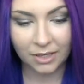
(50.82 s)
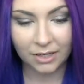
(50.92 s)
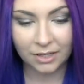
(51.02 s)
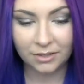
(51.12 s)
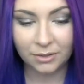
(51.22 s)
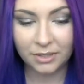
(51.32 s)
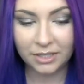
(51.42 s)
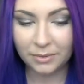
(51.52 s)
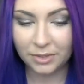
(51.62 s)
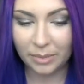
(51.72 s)
As soon as
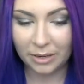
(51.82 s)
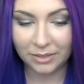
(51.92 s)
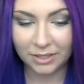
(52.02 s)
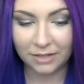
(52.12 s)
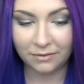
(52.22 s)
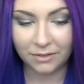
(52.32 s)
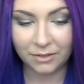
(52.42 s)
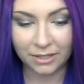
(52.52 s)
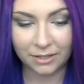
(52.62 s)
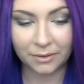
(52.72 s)
I was about to leave the
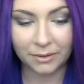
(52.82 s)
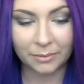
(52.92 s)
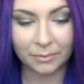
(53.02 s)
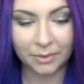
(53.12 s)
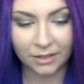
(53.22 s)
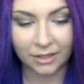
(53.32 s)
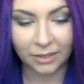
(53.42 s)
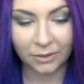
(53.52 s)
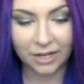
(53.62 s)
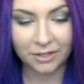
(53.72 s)
dressing room, I
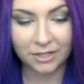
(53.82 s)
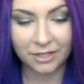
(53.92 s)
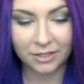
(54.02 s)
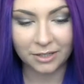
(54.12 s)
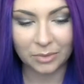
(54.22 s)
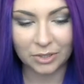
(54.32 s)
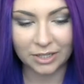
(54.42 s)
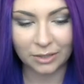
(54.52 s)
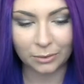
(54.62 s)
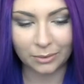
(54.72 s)
crashed into someone's
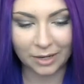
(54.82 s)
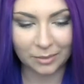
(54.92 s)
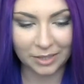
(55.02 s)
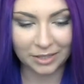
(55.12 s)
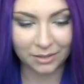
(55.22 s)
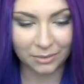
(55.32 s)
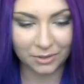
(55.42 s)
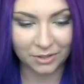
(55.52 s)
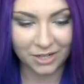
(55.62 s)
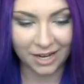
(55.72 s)
incredibly
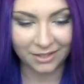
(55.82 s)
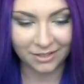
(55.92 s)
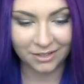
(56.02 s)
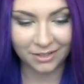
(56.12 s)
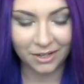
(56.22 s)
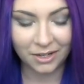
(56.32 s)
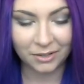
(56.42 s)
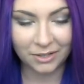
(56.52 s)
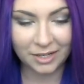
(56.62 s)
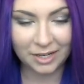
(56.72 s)
toned chest,
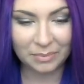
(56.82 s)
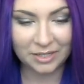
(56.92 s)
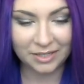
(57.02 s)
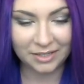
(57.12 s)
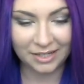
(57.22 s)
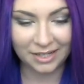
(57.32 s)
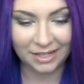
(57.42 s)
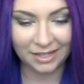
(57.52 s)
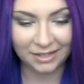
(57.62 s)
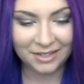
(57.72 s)
looking up to
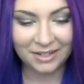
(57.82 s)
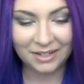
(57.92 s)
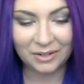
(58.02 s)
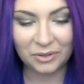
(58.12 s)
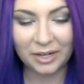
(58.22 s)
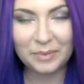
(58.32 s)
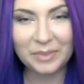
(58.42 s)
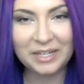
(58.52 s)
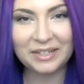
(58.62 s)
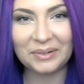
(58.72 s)
see.
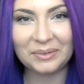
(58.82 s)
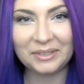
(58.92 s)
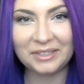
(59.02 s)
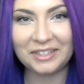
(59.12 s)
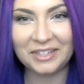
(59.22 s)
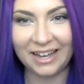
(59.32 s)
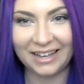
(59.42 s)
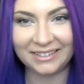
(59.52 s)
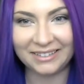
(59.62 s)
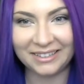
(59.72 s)
Incredibly toned
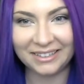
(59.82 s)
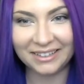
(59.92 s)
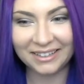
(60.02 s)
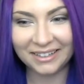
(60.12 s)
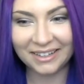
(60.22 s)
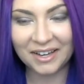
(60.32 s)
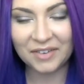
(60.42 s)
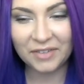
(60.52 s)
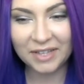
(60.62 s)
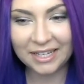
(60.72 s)
chest. I
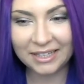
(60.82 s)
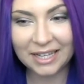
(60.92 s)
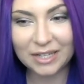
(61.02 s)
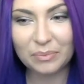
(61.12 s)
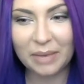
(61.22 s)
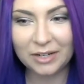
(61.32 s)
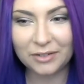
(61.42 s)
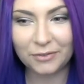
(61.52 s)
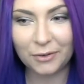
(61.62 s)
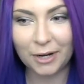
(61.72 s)
feel like that's meant
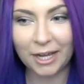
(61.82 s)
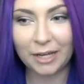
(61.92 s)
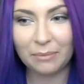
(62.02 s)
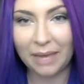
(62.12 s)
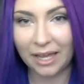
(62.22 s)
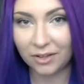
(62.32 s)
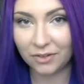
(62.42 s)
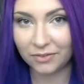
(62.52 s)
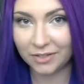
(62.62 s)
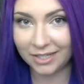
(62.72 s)
for a male
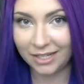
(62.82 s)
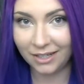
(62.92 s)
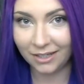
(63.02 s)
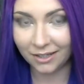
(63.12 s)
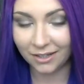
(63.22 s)
physique,